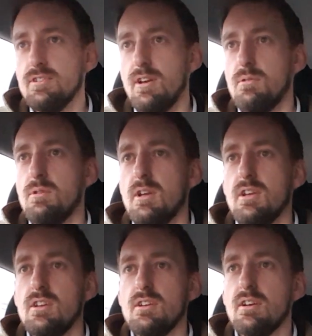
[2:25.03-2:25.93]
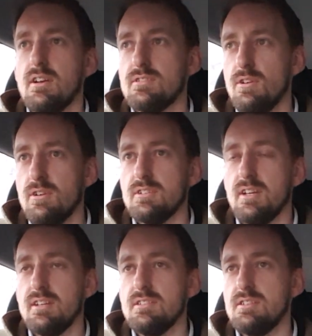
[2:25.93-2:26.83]
So as long as I
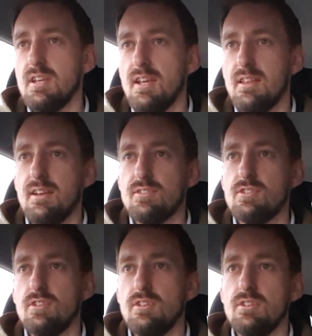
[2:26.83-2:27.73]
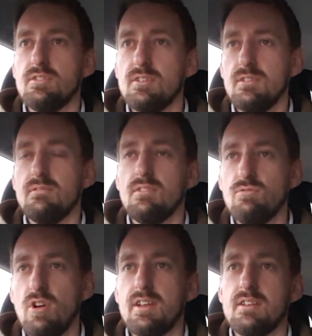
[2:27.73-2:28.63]
can see that it's good, the
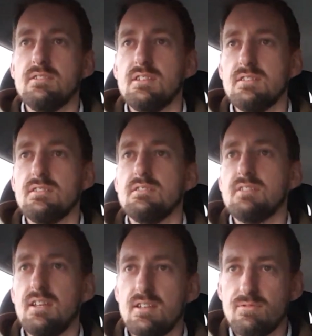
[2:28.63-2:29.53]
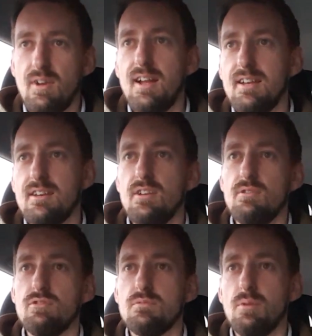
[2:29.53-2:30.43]
right consistency is fairly
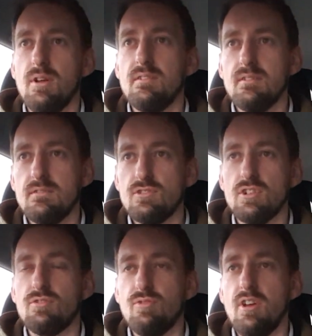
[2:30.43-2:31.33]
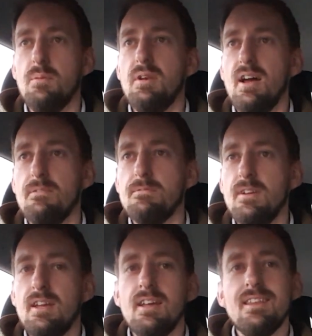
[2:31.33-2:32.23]
loose but just firm enough,
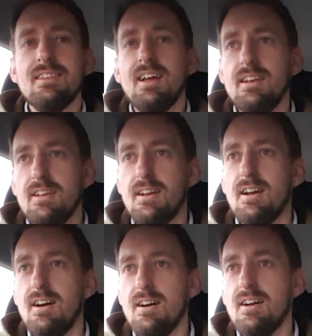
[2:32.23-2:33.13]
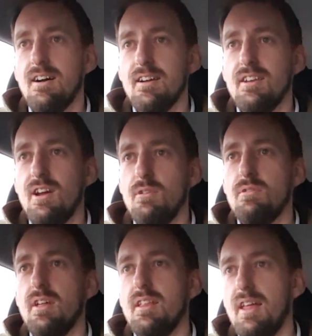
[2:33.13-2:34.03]
then I know
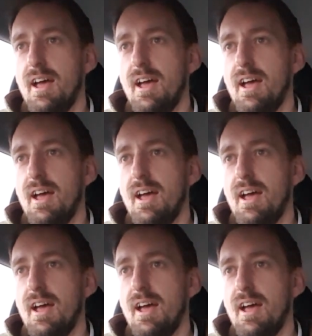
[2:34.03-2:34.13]
that